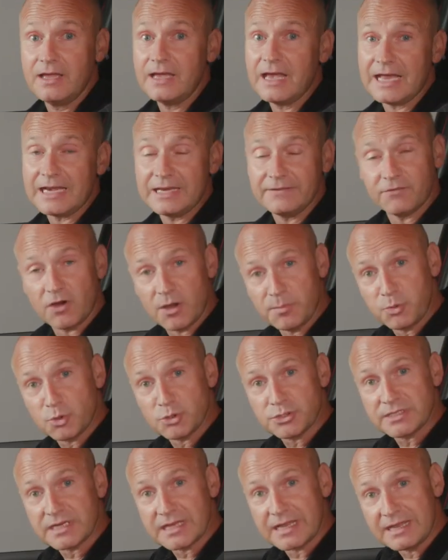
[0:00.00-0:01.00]
and if I
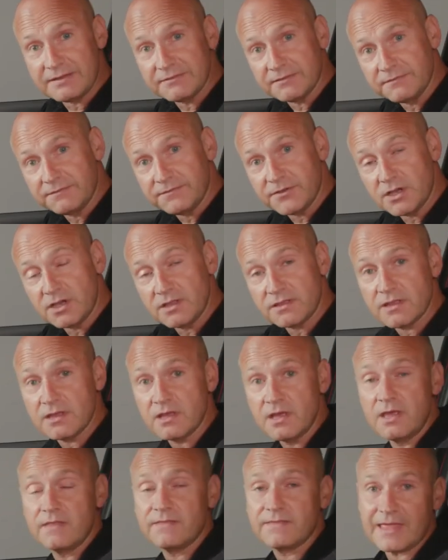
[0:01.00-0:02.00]
pushed it even further
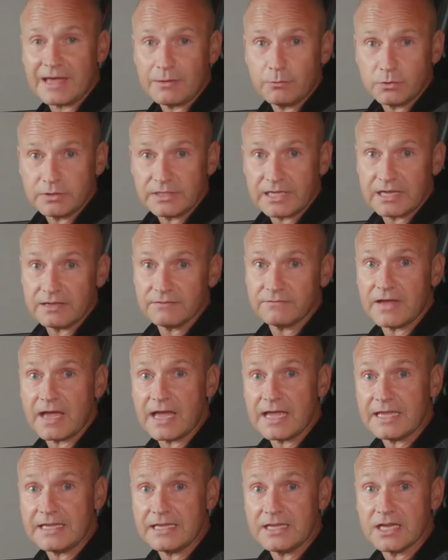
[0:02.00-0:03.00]
that would give
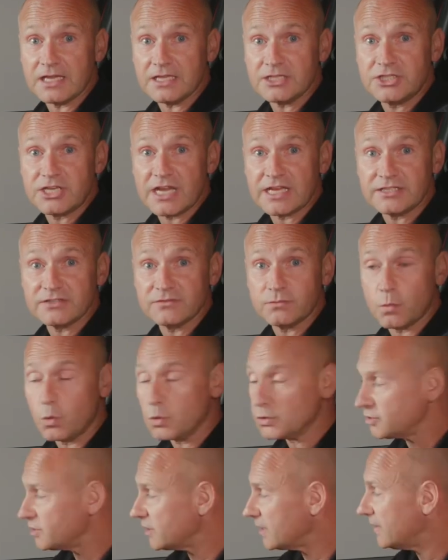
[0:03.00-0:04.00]
a jet of
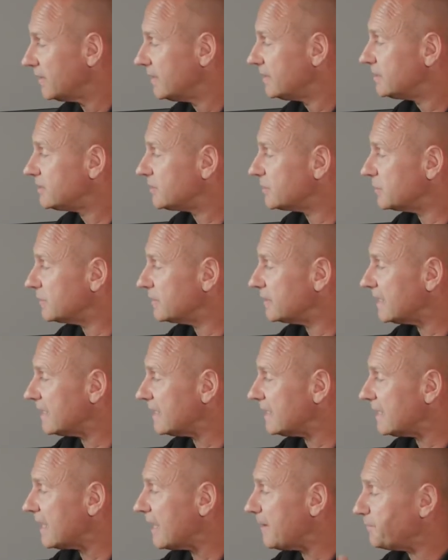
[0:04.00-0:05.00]
water to
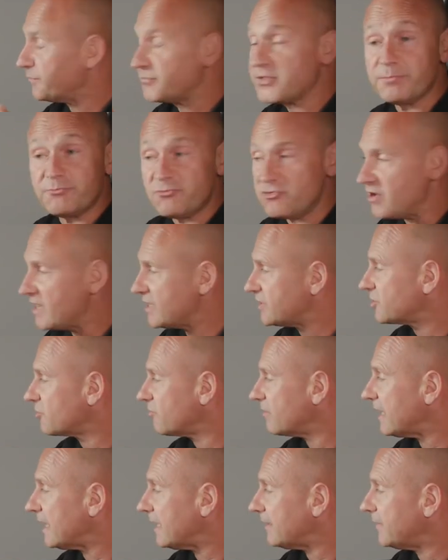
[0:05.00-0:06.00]
the rear
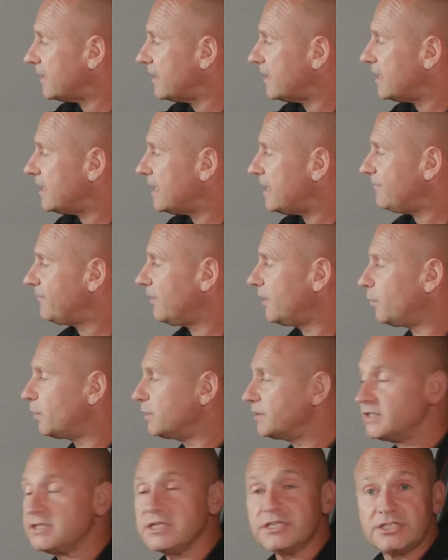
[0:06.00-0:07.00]
screen. If I
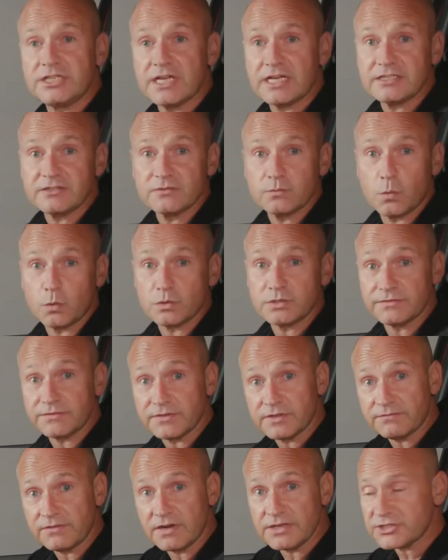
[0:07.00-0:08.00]
wanted a jet of water for
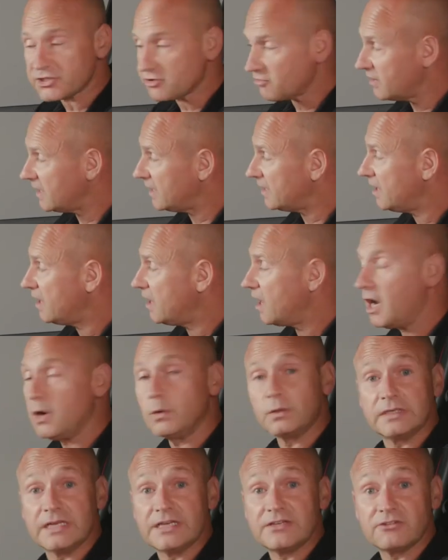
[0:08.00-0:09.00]
the front screen, I
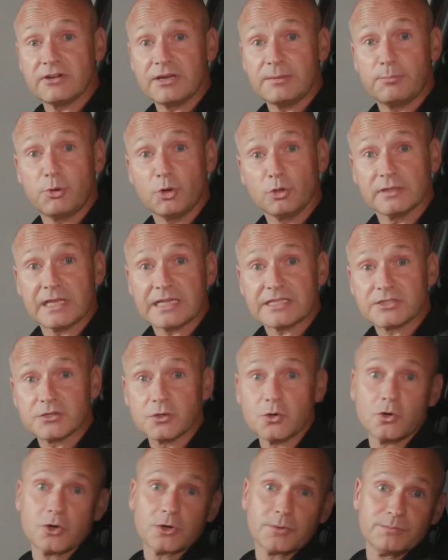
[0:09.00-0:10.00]
would literally pull that
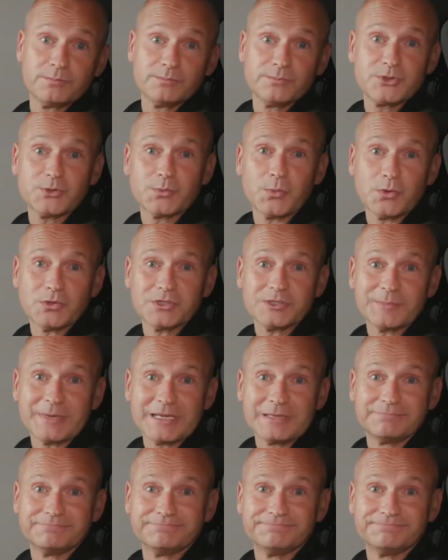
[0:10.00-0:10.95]
stalk towards me.